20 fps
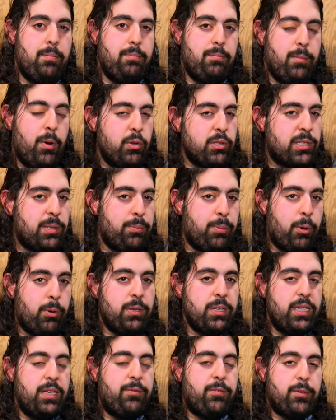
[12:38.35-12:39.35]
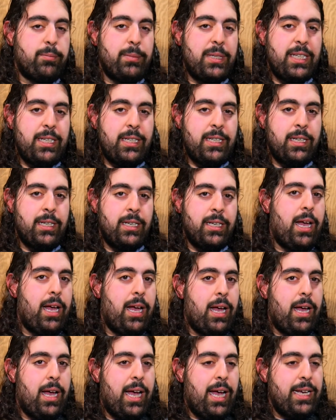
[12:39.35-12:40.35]
Most importantly for me,
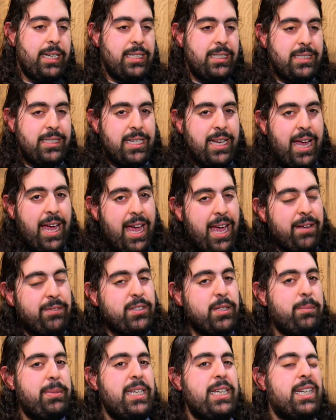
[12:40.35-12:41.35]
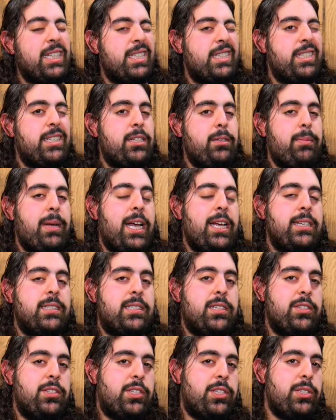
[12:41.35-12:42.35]
I have to be a little
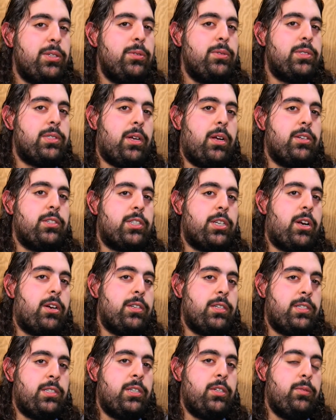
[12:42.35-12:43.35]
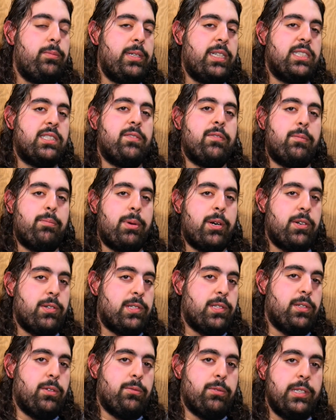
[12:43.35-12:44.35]
biased and choose Uncharted 2 because of a
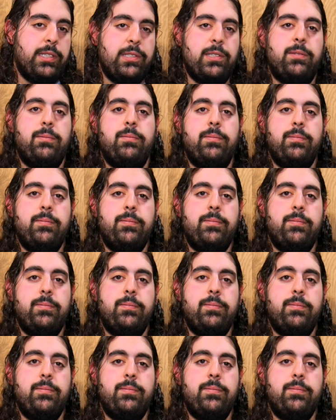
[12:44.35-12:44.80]
personal reason.